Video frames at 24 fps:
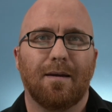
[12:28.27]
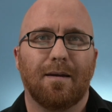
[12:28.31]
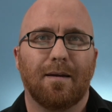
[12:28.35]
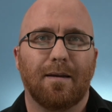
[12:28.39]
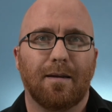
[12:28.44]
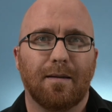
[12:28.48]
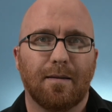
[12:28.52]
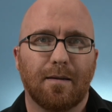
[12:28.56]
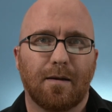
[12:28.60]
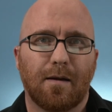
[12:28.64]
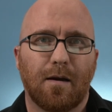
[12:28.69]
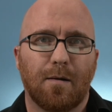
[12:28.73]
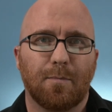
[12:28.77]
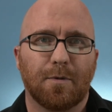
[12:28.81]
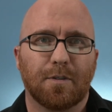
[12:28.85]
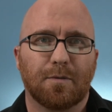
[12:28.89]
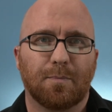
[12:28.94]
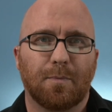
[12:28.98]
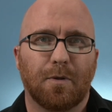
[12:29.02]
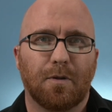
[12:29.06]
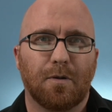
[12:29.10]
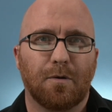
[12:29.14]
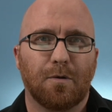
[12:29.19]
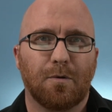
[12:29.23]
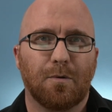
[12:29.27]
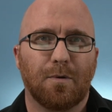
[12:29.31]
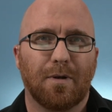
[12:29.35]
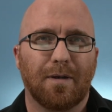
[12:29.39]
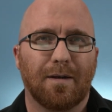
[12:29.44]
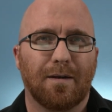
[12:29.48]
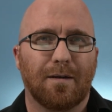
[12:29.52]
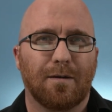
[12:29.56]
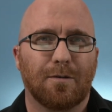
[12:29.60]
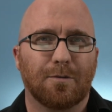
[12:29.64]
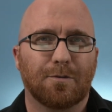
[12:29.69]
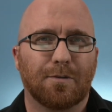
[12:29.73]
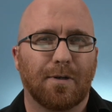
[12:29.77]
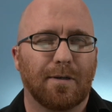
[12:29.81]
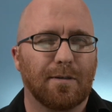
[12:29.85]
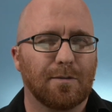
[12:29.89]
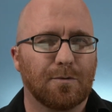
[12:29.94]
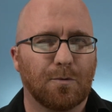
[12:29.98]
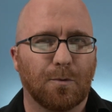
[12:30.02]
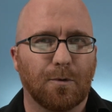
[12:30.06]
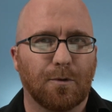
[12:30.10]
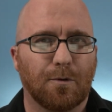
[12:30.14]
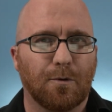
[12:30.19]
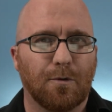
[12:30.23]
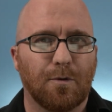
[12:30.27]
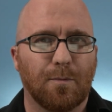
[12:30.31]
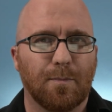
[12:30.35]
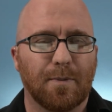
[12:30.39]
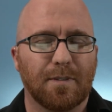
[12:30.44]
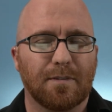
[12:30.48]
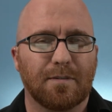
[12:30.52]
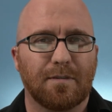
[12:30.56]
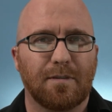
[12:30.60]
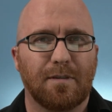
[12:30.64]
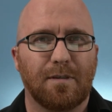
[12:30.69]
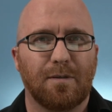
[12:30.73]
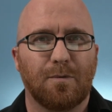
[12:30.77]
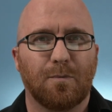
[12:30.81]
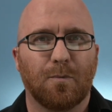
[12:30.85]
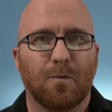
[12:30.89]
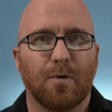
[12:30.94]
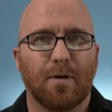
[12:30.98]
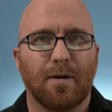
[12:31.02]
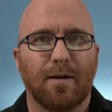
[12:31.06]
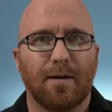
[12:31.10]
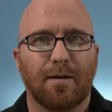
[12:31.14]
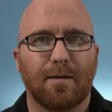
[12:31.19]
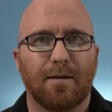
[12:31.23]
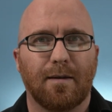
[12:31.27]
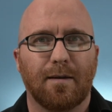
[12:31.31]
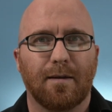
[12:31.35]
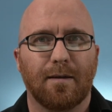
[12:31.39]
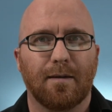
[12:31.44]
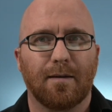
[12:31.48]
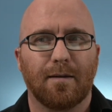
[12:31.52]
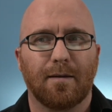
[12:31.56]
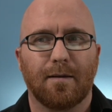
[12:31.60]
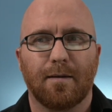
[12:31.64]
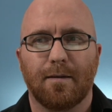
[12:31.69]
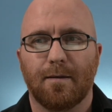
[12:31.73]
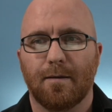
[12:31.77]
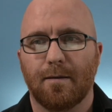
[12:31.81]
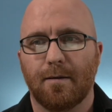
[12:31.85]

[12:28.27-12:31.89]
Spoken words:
in the comments below, and I'll try to sort through them and see what I can